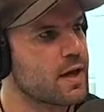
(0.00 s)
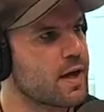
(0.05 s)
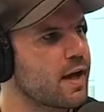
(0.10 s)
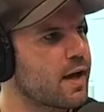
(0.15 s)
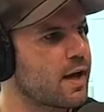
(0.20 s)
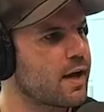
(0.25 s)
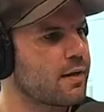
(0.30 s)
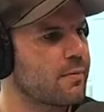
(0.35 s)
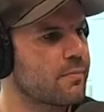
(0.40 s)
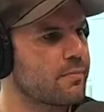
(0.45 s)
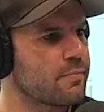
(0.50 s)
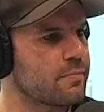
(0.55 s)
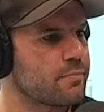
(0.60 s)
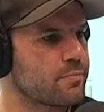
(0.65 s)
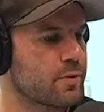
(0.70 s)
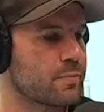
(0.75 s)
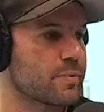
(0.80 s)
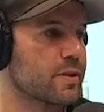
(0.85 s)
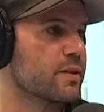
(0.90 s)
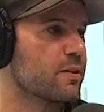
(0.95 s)

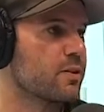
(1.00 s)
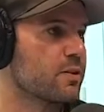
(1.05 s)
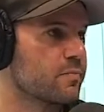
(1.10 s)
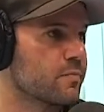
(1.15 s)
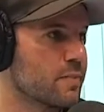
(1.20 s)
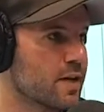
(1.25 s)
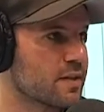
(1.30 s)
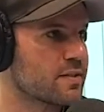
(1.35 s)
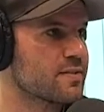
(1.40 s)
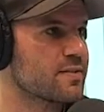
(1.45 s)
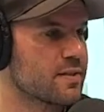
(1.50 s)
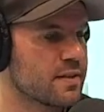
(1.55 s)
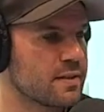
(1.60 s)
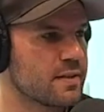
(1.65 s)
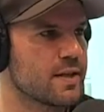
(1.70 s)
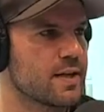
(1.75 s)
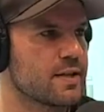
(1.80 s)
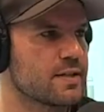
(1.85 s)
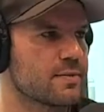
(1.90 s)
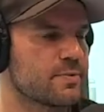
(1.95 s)
Probably a lot of mothers in
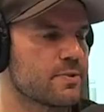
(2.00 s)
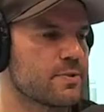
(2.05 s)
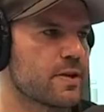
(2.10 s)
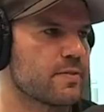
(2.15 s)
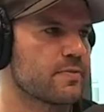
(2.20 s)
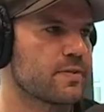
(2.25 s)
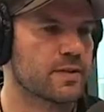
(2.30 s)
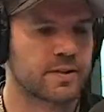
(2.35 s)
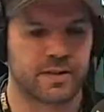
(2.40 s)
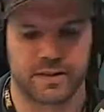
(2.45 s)
that demographic.